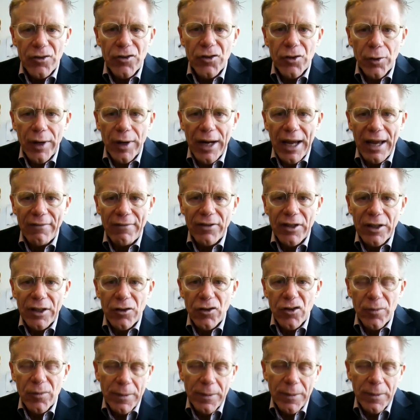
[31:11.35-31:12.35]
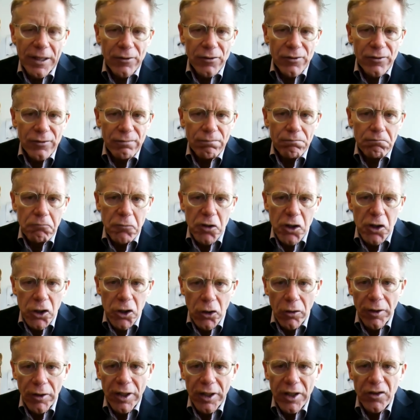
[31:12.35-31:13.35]
is there evidence? Because
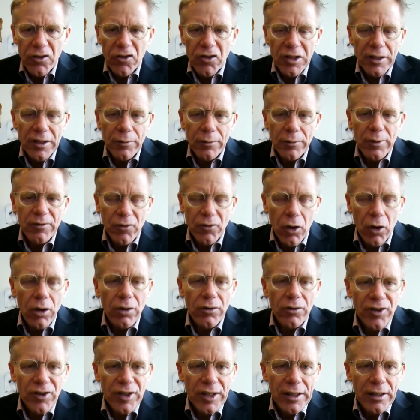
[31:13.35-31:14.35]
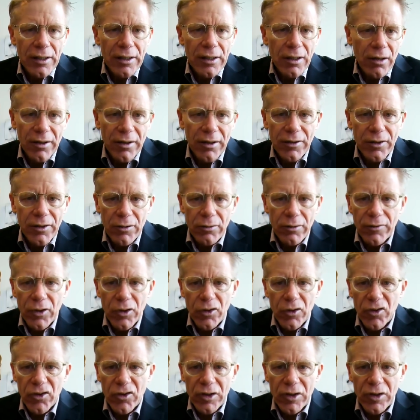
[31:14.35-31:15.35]
curiously, we've not seen a lot of
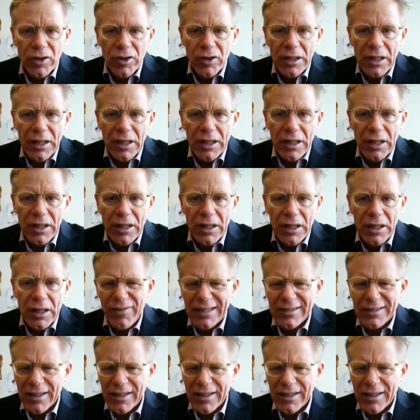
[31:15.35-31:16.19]
university outbreaks.